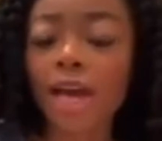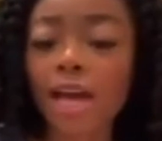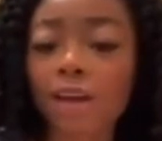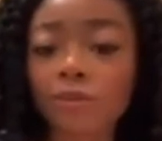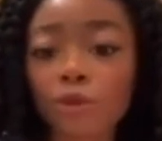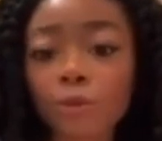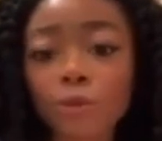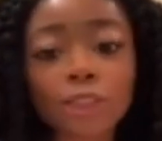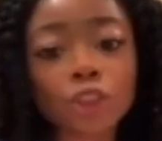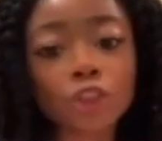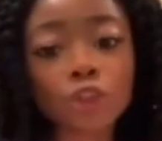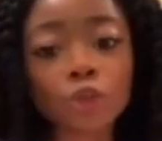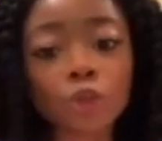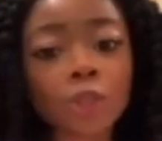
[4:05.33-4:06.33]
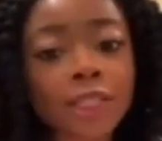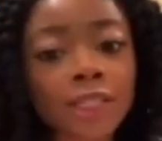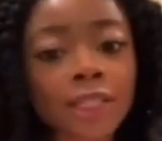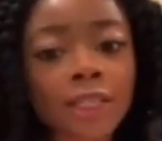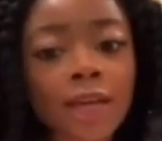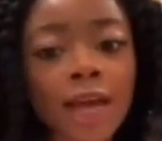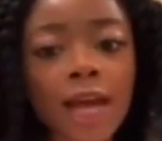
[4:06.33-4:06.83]
Someone said,
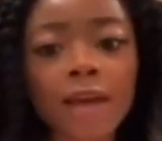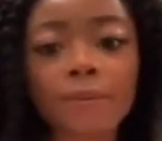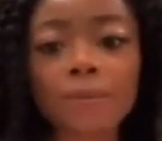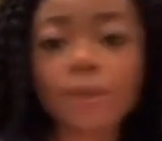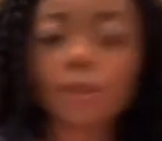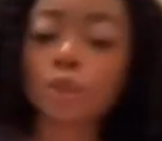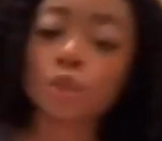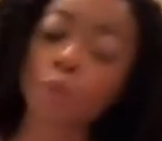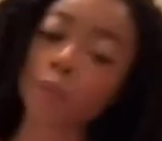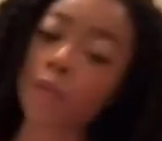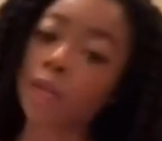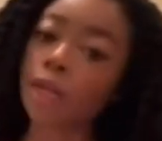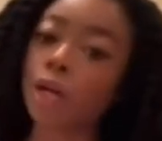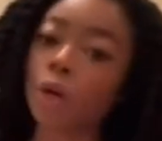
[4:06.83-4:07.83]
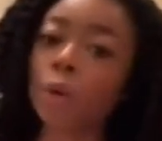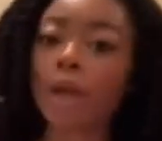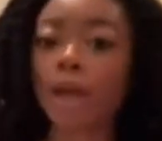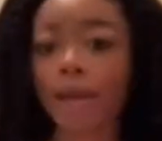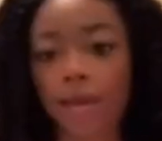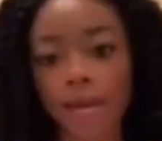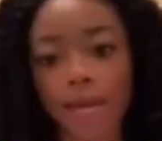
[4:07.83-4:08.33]
I really like your hair.
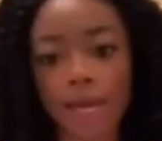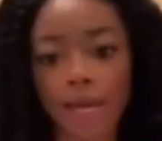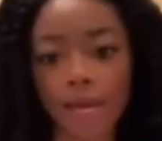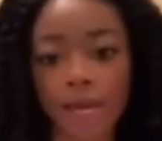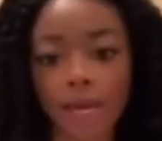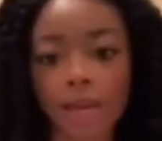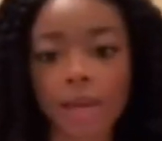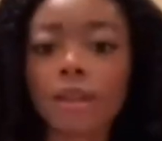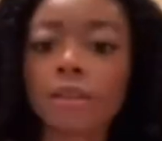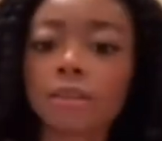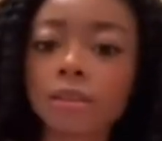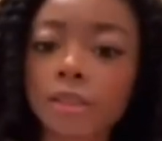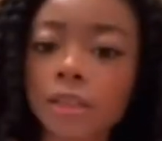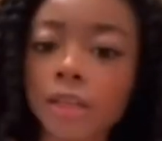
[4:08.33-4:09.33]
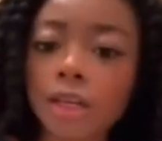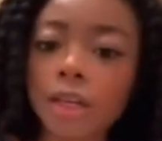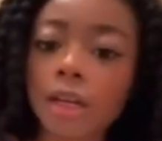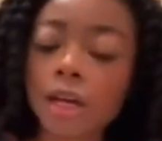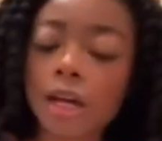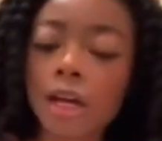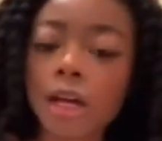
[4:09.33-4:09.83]
Thank you.
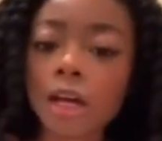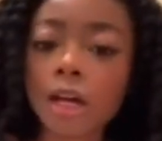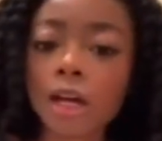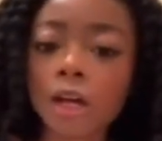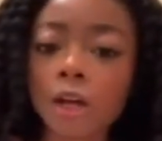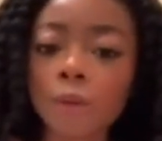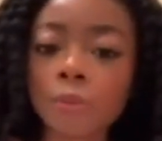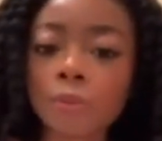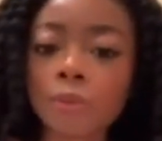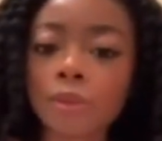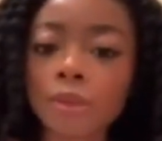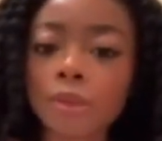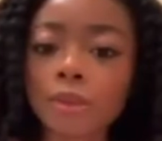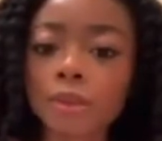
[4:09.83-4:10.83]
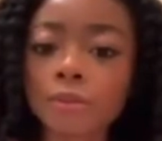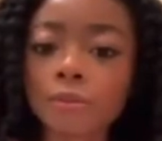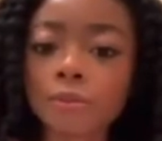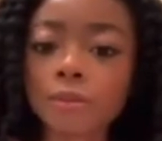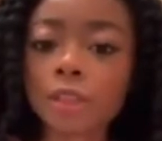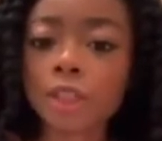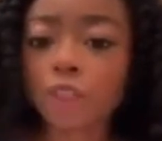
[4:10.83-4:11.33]
How have you been doing?
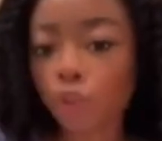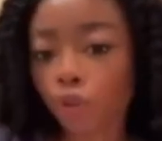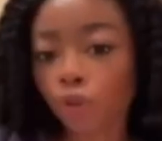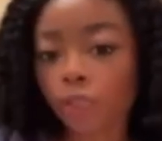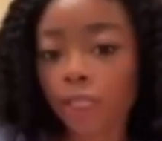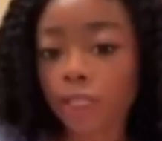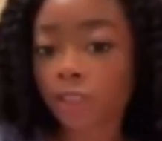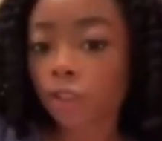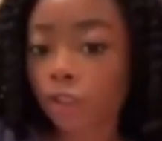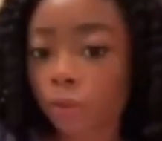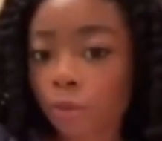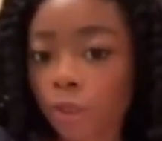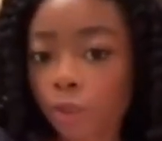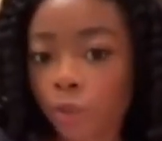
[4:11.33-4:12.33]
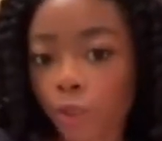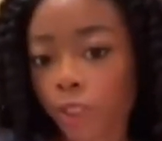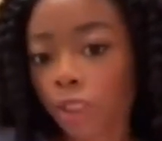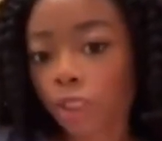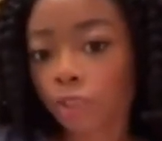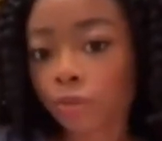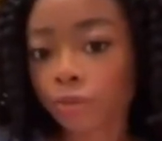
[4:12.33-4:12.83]
I've been doing
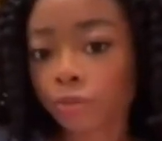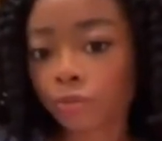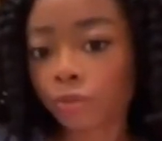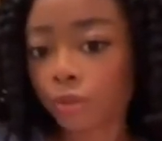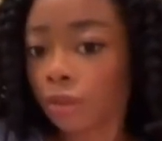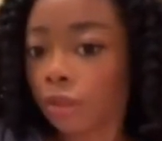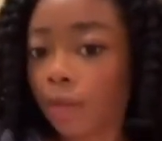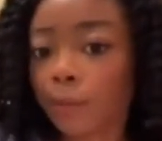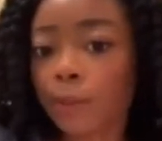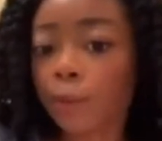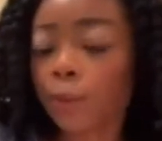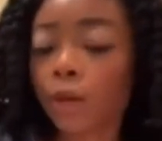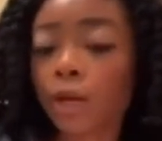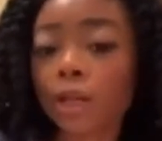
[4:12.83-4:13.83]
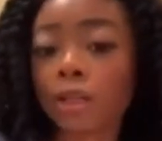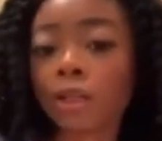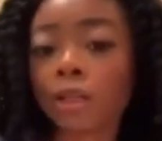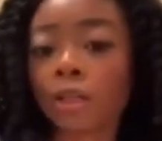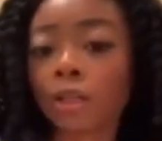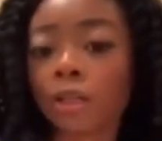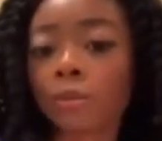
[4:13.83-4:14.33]
okay.
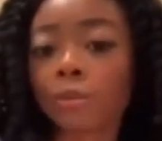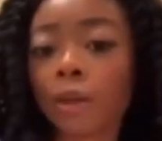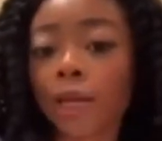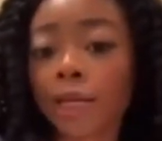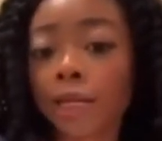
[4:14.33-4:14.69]
Um,